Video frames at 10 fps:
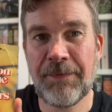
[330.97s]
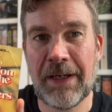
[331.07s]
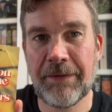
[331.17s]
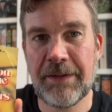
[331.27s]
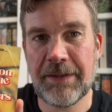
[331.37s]

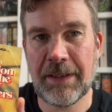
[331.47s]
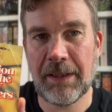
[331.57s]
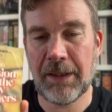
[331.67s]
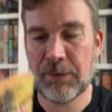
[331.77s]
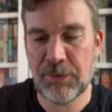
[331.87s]
found this in a
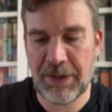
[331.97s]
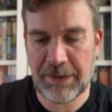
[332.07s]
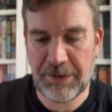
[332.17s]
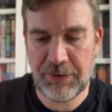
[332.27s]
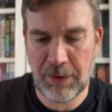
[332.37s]
local
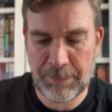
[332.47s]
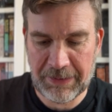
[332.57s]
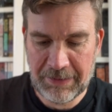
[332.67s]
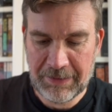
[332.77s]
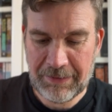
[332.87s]
charity shop
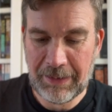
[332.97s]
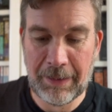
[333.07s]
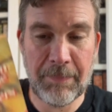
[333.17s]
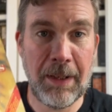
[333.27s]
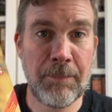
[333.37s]

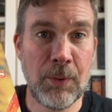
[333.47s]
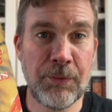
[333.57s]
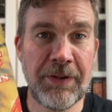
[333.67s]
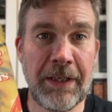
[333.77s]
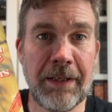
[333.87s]
and
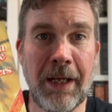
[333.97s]
bought it.